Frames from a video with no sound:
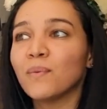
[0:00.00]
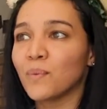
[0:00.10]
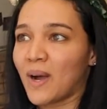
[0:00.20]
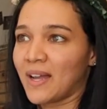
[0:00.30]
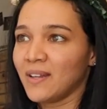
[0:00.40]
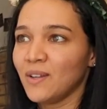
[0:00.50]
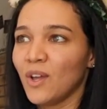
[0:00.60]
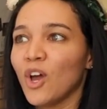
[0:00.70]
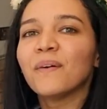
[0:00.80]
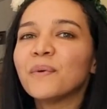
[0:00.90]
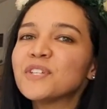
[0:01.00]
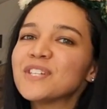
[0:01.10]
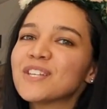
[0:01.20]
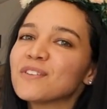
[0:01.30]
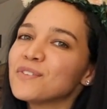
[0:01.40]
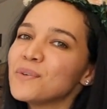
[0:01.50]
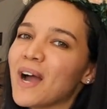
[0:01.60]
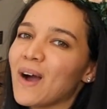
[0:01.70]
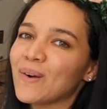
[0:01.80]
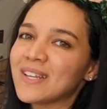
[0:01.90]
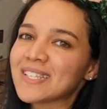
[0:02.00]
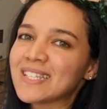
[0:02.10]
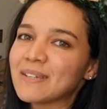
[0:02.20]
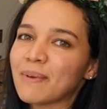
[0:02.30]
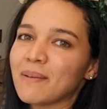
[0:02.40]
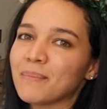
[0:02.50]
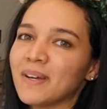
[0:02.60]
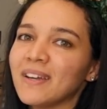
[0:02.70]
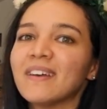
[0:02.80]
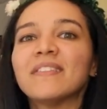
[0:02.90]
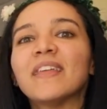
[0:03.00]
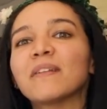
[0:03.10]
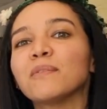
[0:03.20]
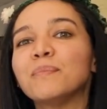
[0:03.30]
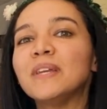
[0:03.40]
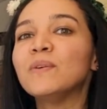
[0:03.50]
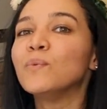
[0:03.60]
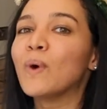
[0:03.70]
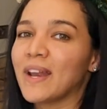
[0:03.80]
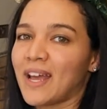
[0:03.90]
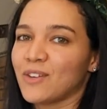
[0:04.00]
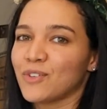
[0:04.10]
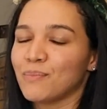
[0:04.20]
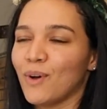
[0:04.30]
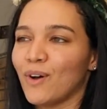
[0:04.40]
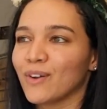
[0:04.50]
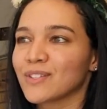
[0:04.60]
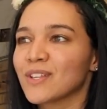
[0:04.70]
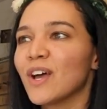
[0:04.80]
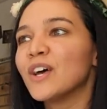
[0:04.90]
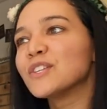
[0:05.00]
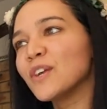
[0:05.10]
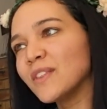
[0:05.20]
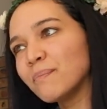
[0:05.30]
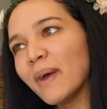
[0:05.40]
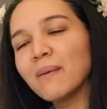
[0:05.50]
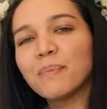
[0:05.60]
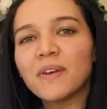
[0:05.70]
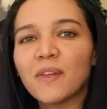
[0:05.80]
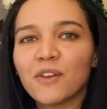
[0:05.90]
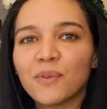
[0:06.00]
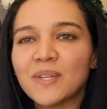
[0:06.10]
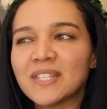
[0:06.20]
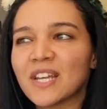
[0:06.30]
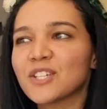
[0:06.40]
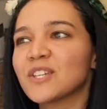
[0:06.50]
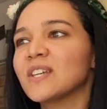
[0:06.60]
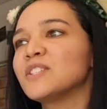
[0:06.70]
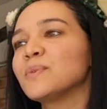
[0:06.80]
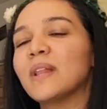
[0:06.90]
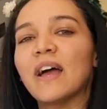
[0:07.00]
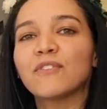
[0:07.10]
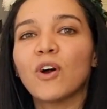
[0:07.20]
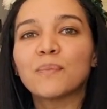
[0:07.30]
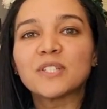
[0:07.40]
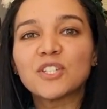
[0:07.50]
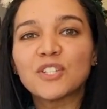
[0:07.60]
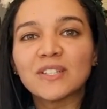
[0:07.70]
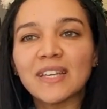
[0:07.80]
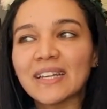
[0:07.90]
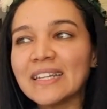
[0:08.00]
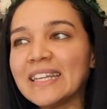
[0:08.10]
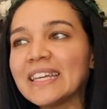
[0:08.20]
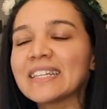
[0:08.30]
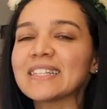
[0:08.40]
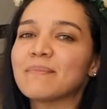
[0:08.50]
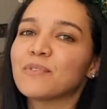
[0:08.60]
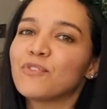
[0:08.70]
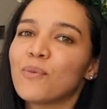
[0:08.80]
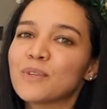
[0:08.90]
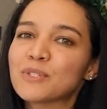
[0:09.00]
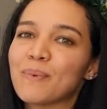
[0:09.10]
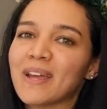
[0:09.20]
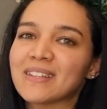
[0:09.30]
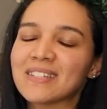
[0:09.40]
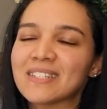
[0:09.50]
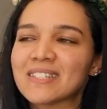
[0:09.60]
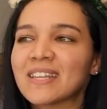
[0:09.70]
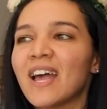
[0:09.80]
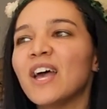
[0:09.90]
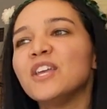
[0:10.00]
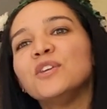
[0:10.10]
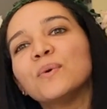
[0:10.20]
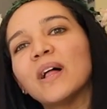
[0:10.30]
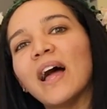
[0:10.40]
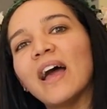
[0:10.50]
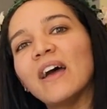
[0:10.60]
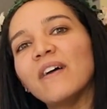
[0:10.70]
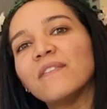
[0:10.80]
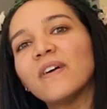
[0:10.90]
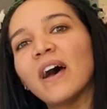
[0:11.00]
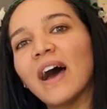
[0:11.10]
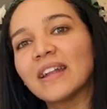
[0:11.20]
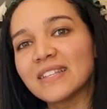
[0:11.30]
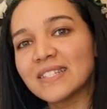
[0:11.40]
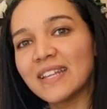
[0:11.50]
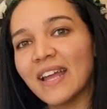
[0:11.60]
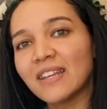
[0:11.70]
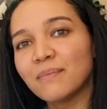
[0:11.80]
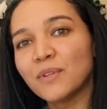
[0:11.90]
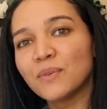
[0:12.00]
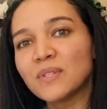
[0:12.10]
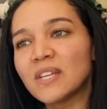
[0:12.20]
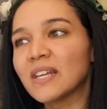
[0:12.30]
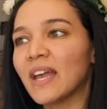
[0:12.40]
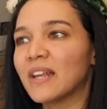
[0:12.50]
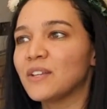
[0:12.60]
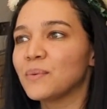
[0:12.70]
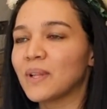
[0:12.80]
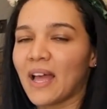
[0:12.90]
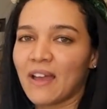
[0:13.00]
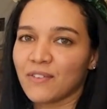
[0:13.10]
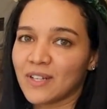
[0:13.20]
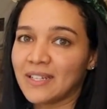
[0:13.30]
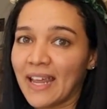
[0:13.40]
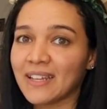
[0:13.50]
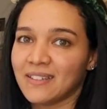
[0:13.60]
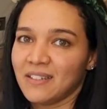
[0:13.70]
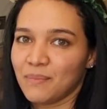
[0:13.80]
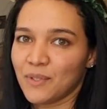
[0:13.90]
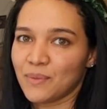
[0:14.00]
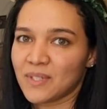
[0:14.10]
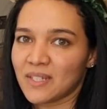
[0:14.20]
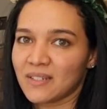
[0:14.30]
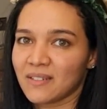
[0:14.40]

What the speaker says: 1, which is a 2-hour listening paper that will be 100 marks. So in the paper, there are 3 sections. You will have compositional techniques and performance practice. You will have understanding music, and you will have connecting music.